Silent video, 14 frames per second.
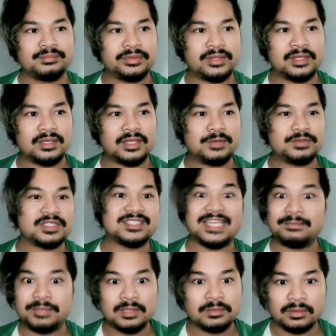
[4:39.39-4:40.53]
But then it was the same
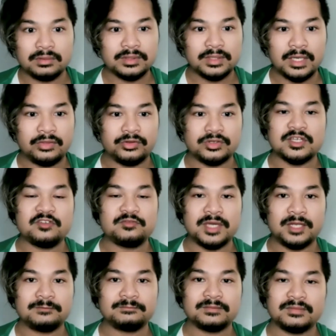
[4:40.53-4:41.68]
people getting their stuff
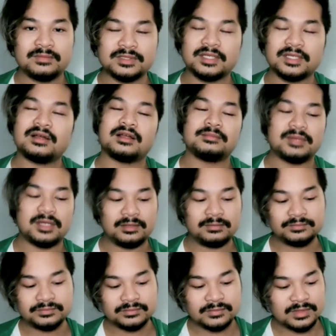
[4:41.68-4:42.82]
made. I was like, oh, come on.
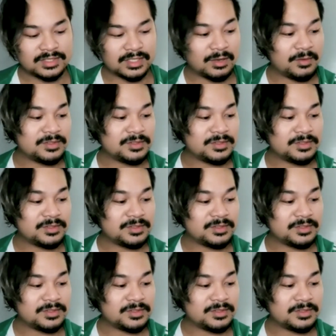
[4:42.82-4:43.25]
So